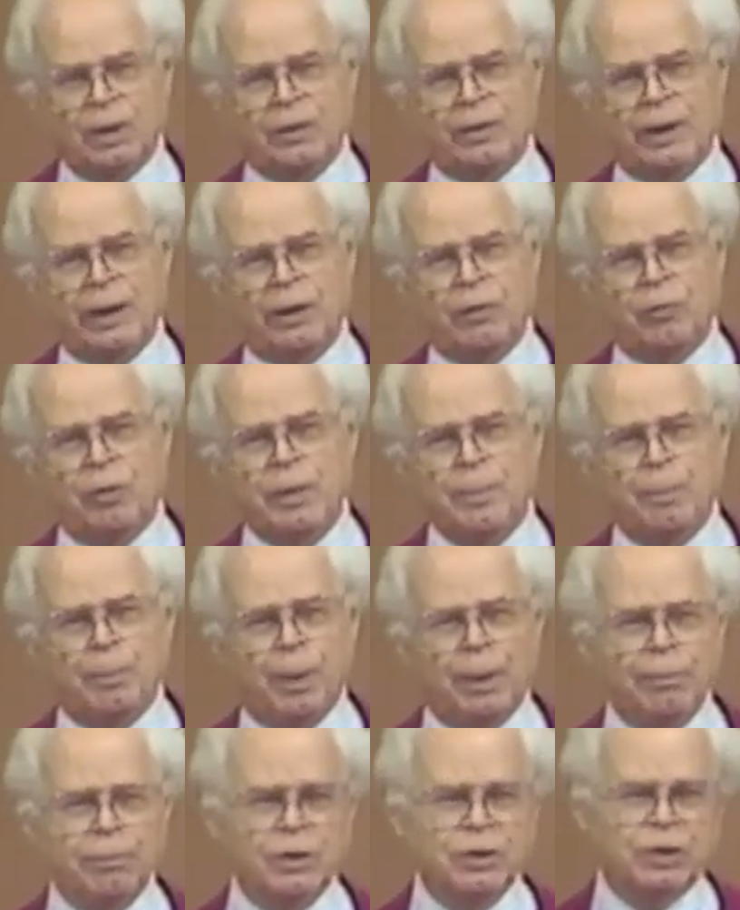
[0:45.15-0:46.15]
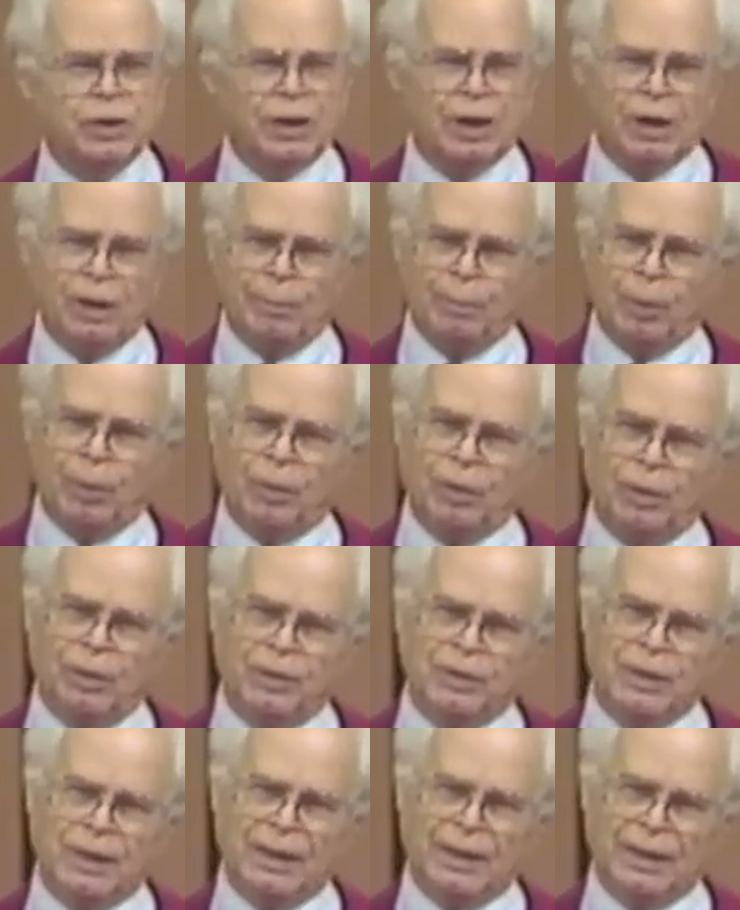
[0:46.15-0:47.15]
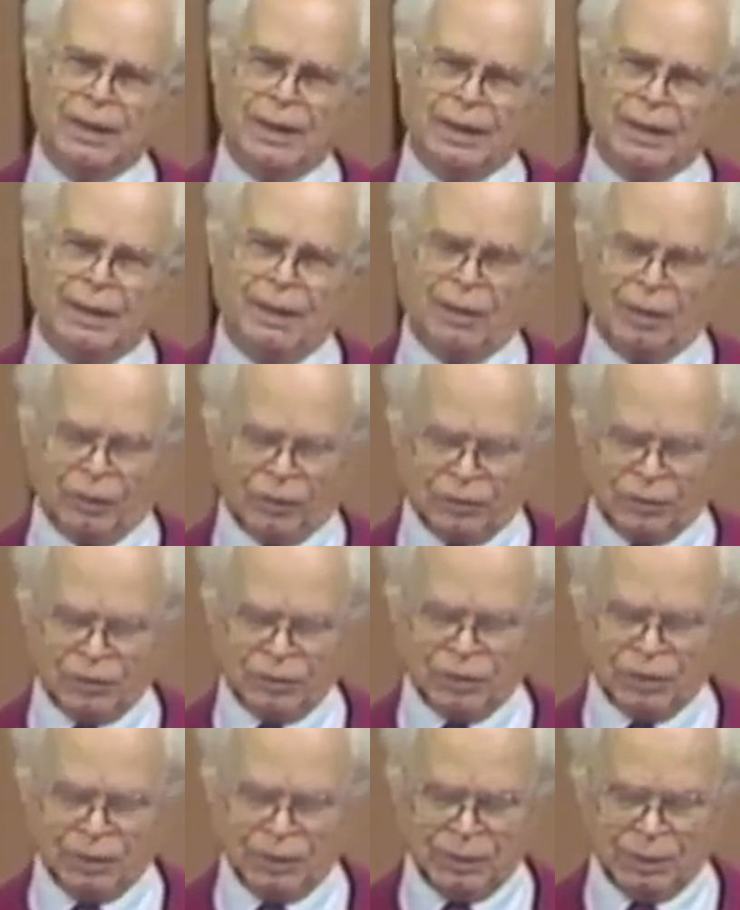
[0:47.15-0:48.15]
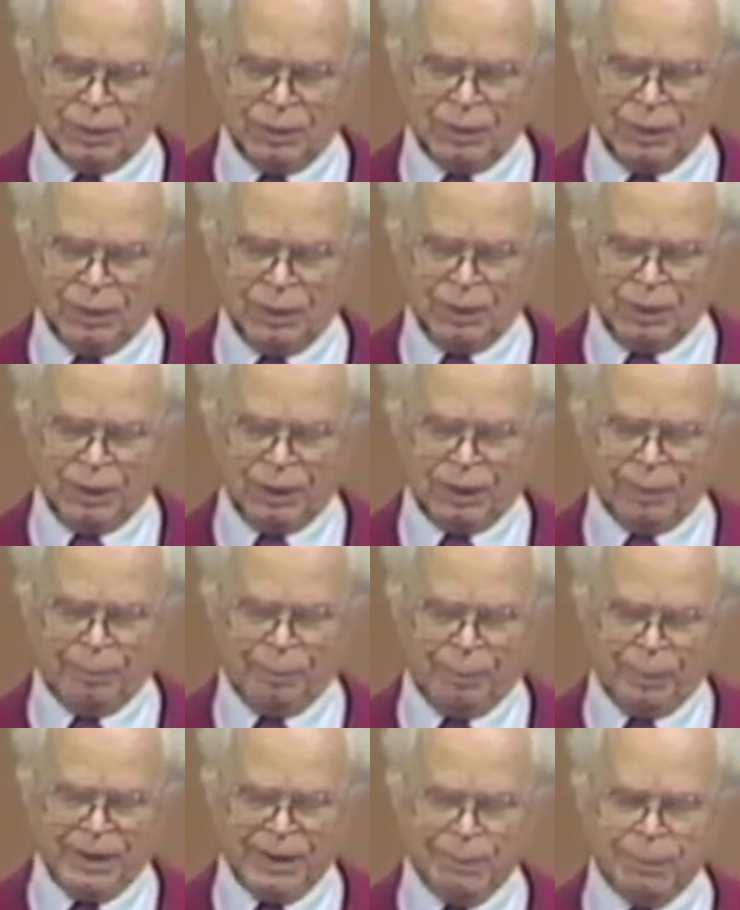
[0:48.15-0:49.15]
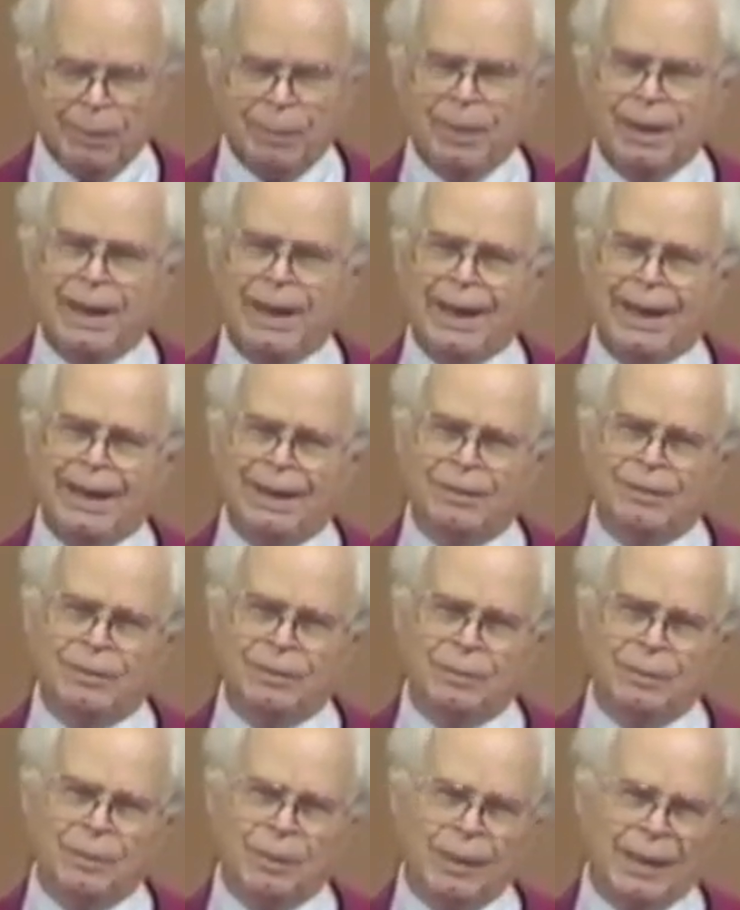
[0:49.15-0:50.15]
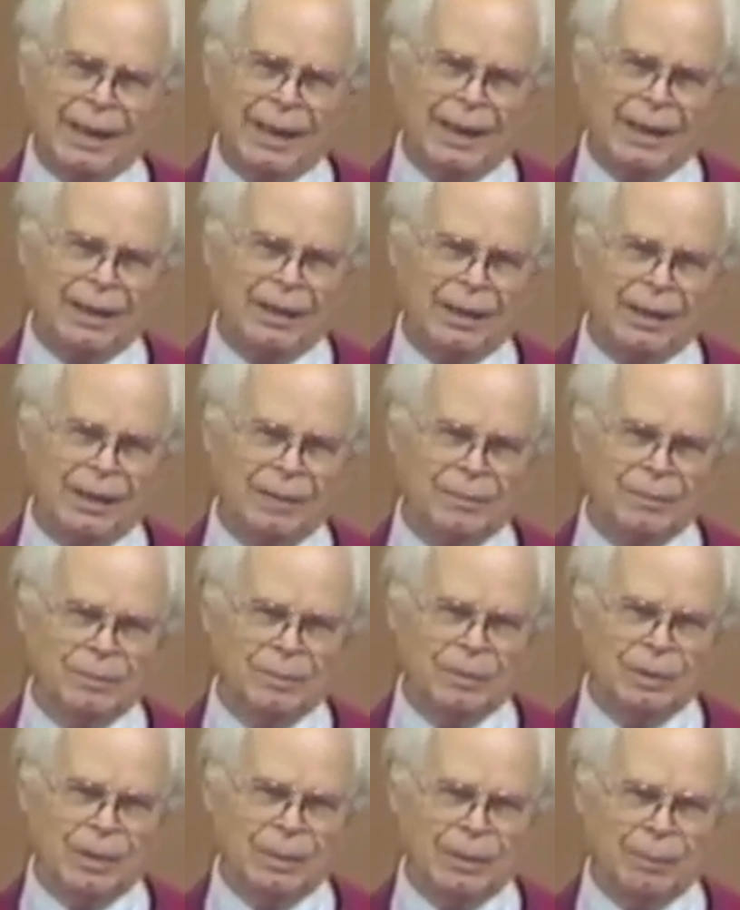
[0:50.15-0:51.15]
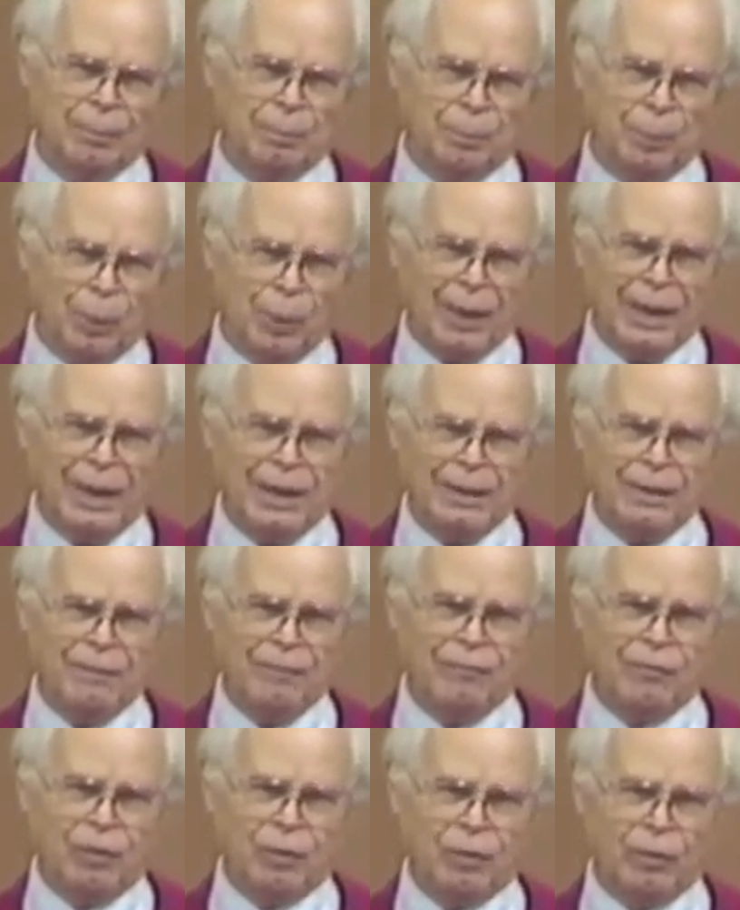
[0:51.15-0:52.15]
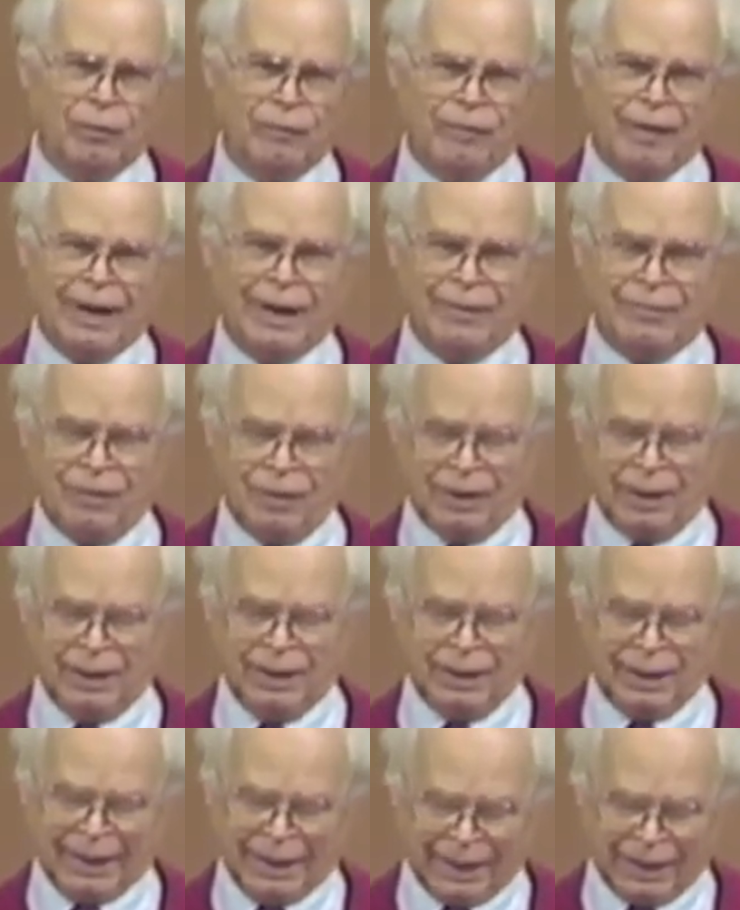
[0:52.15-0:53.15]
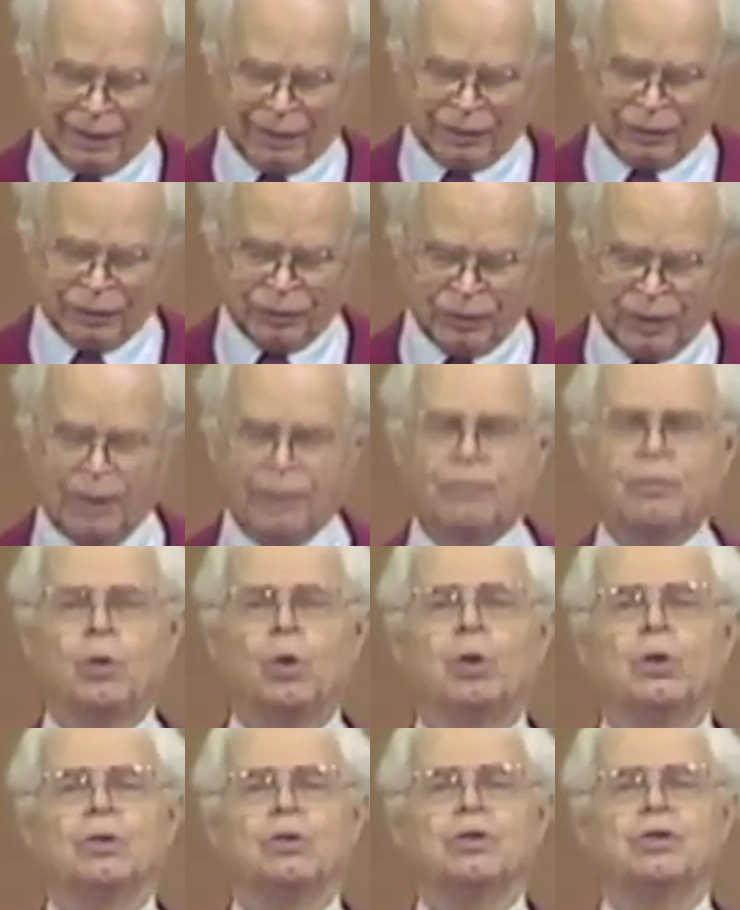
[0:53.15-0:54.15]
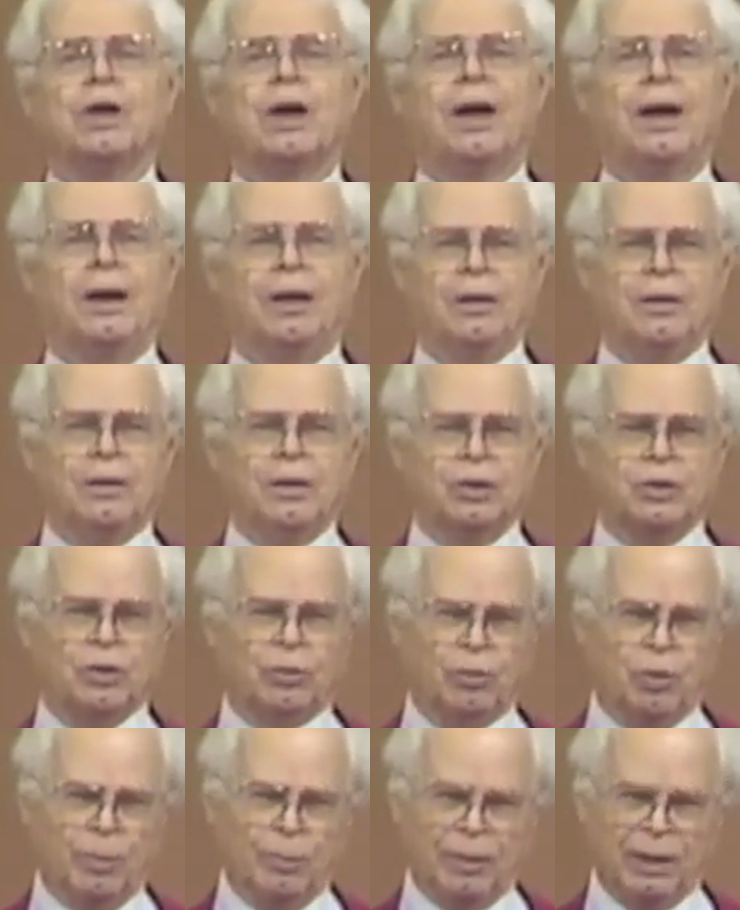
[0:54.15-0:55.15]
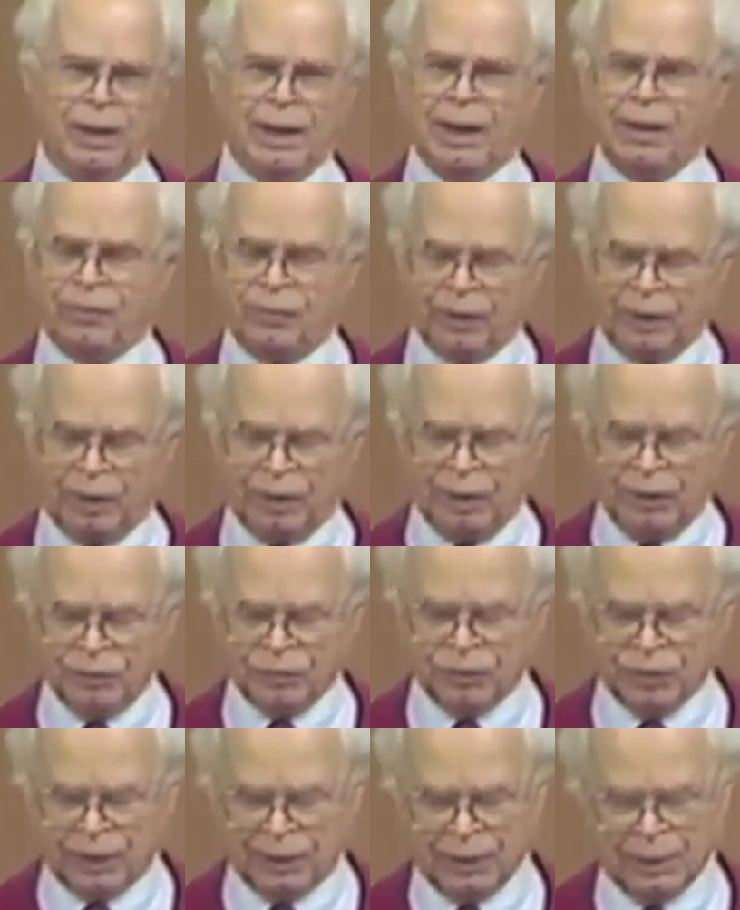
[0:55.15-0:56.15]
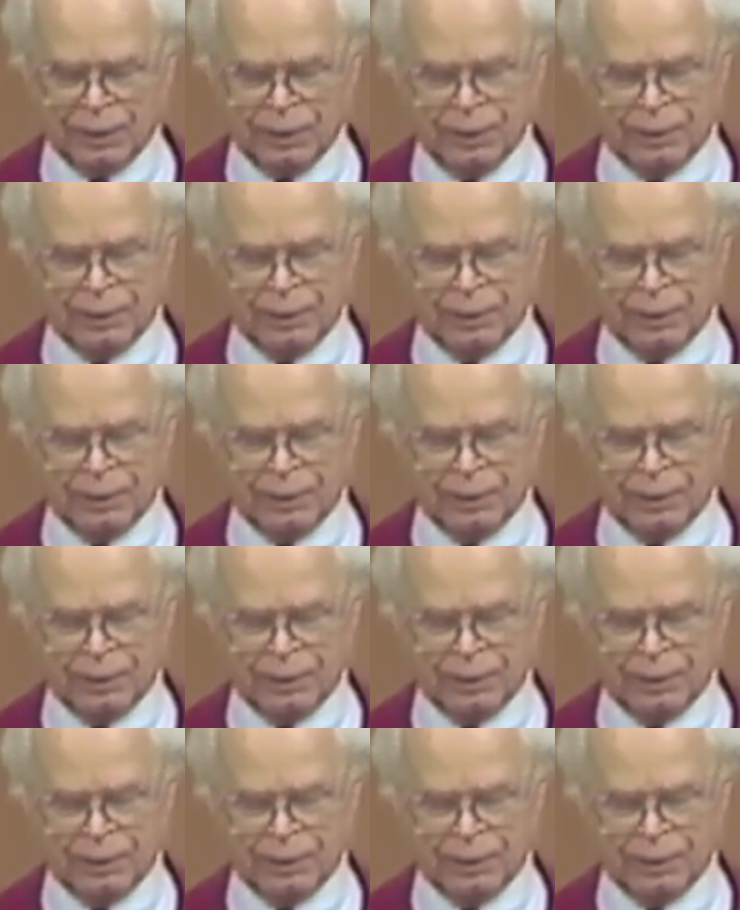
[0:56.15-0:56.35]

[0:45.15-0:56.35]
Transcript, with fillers: They republished the little booklet in Ireland, and people began praying for revival in Ireland. Now, of course, Ireland is a Roman Catholic country,